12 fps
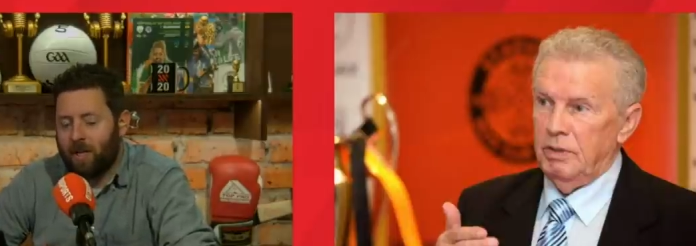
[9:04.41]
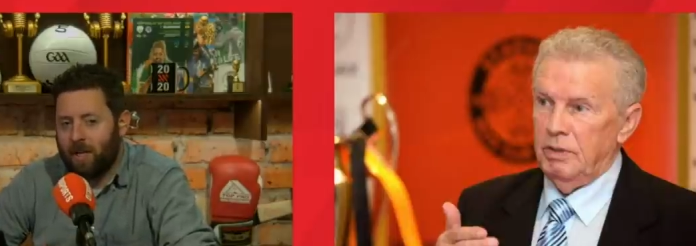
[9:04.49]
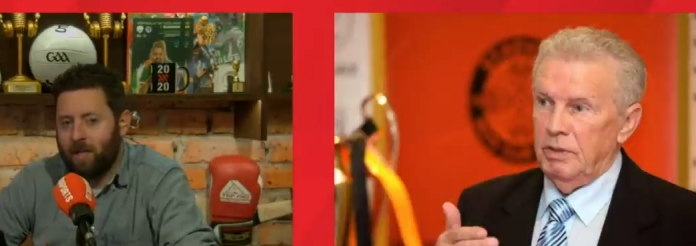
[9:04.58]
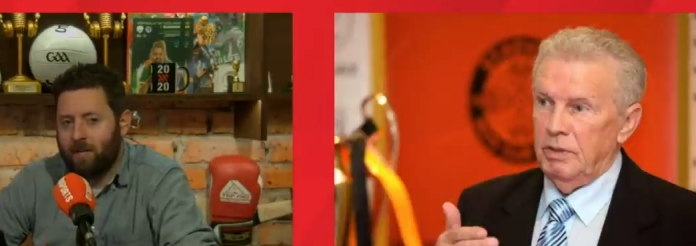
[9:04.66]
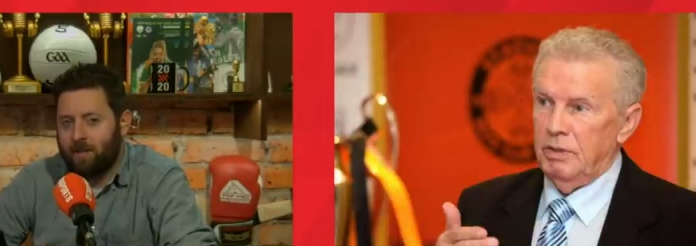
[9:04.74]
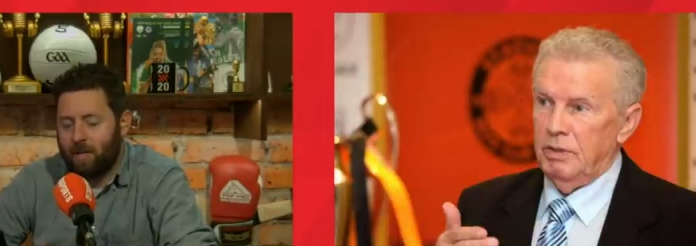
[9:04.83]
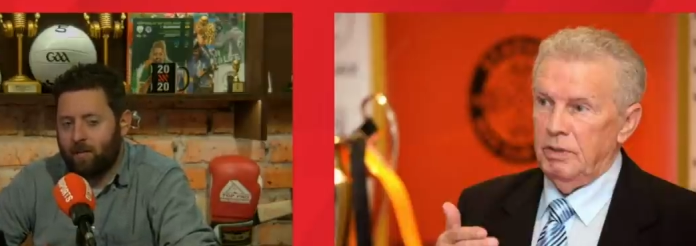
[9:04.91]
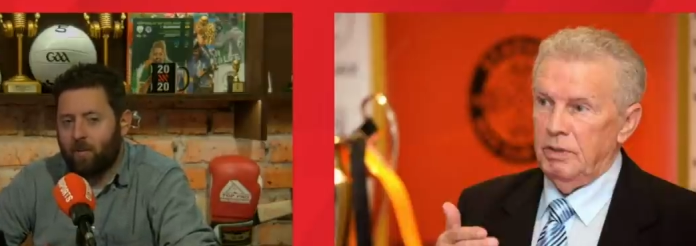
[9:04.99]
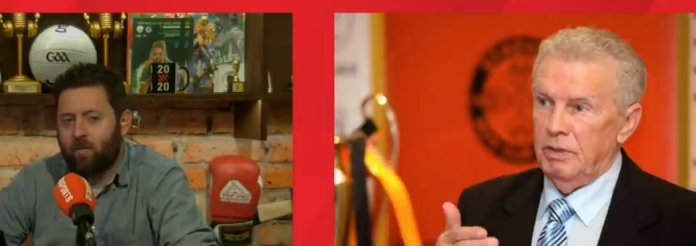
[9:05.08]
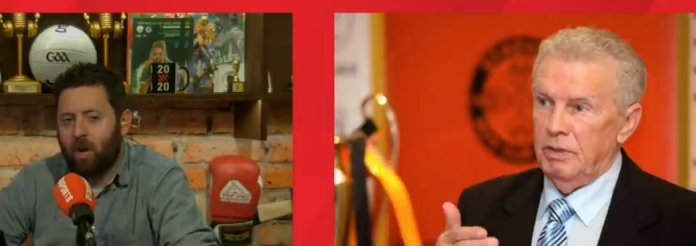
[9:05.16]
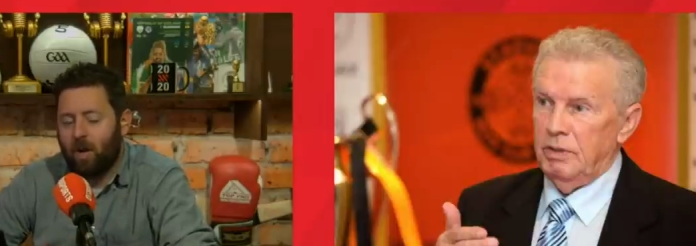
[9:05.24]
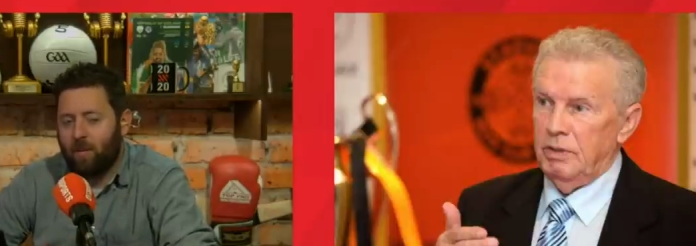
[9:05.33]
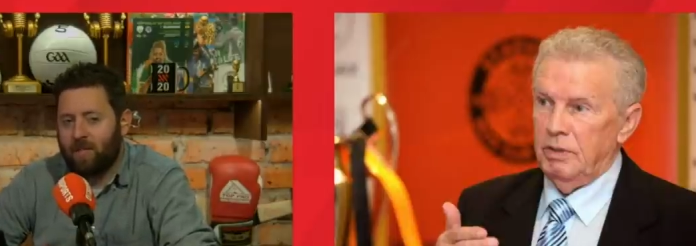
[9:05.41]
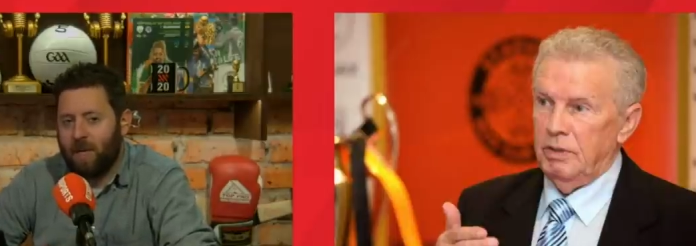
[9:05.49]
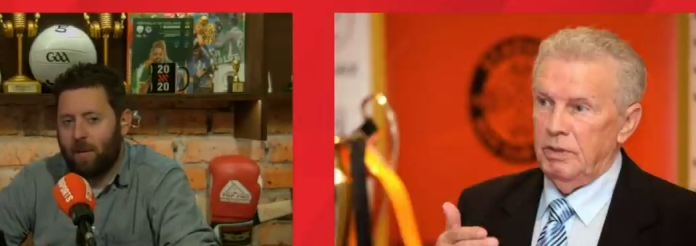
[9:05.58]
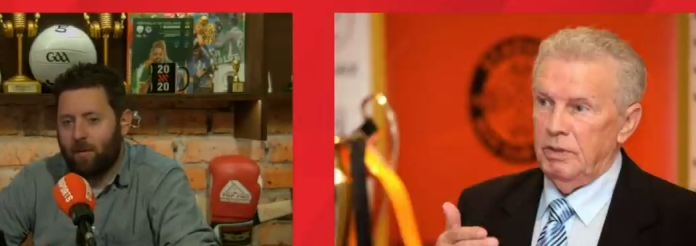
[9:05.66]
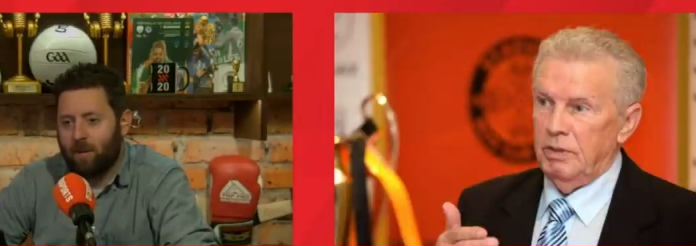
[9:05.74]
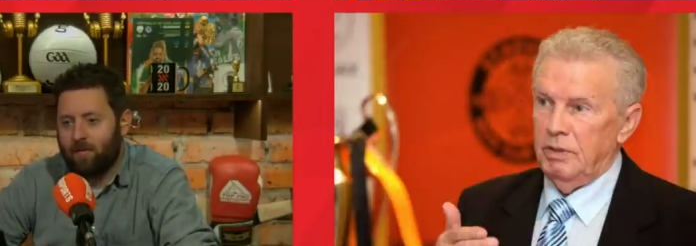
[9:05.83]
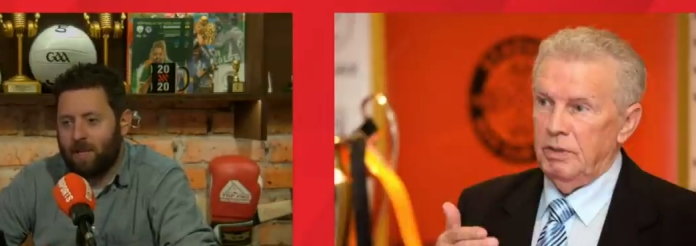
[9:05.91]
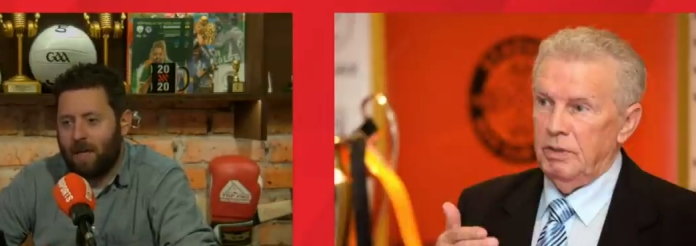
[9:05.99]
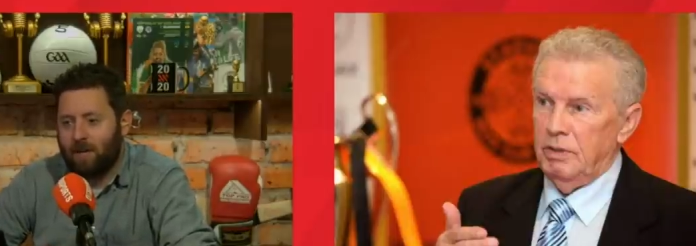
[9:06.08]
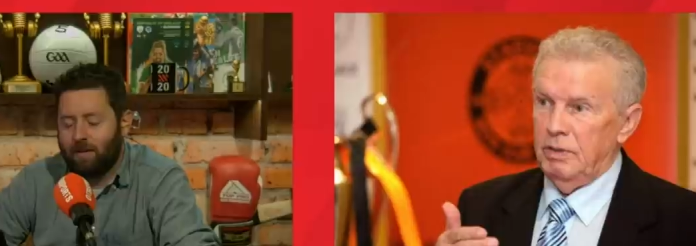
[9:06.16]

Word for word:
Speaker 1: He seems a prime example of that.